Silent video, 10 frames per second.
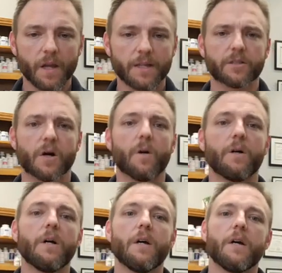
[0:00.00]
And
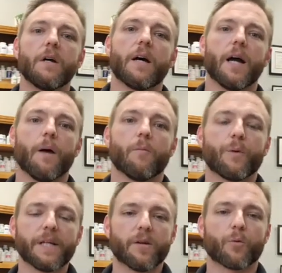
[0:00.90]
so
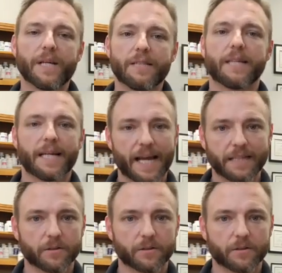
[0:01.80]
we need to reset that.